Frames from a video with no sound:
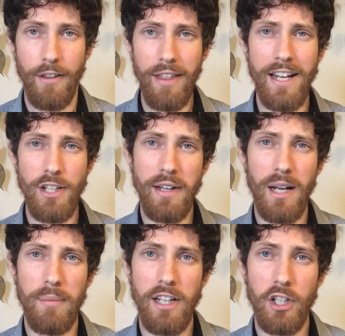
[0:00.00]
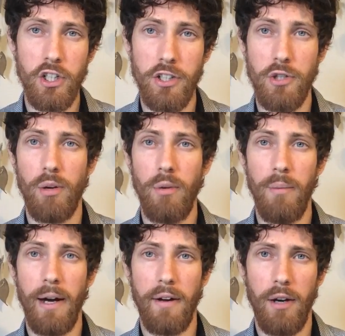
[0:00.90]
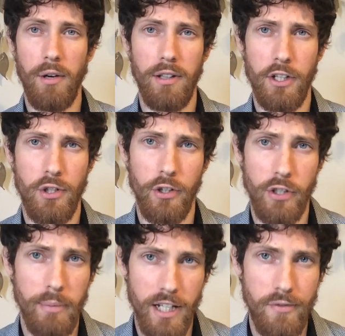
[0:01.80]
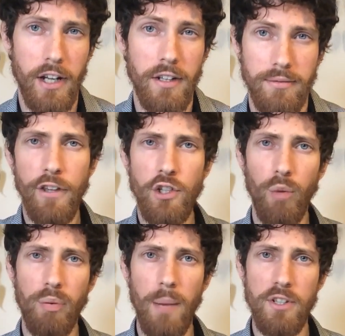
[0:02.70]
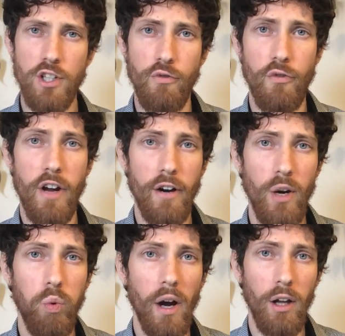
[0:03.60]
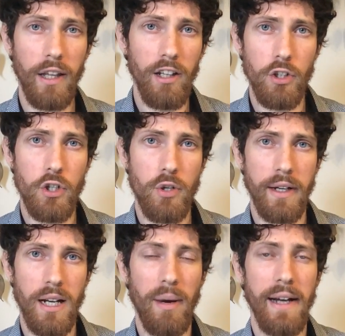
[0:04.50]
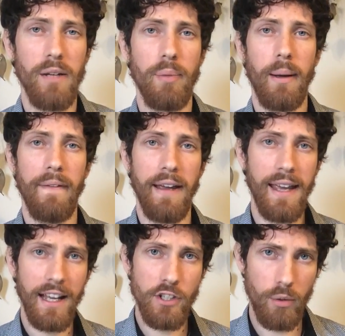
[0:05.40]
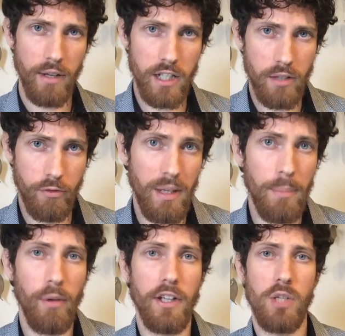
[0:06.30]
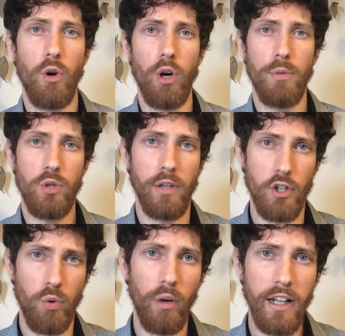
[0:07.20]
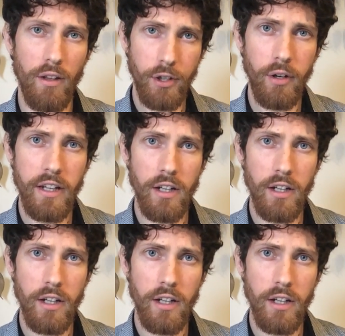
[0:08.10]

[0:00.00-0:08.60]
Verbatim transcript: Then you get a media shitstorm about how cholesterol is your best friend. This whole premise is very well illustrated by comparing the cancer risk of people that smoke between 20 and 30